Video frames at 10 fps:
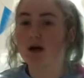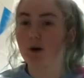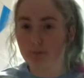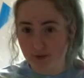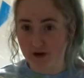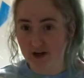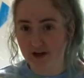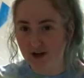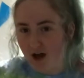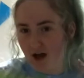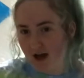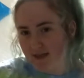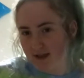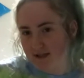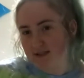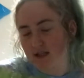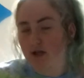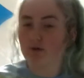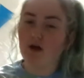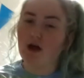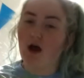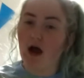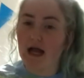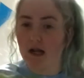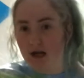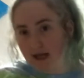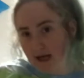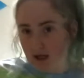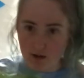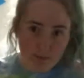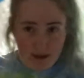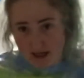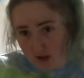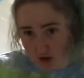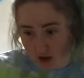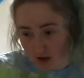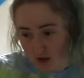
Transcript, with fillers: but I think it's cute. I look like a little painter.